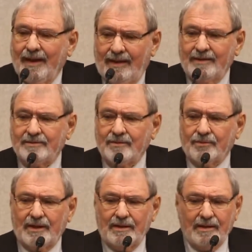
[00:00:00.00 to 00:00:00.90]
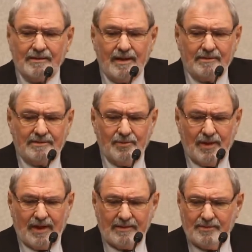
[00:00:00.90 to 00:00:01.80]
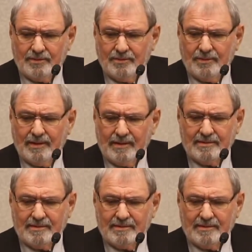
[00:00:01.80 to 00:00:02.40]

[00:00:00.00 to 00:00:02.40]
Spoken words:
And he says, okay, I'll see what I can do.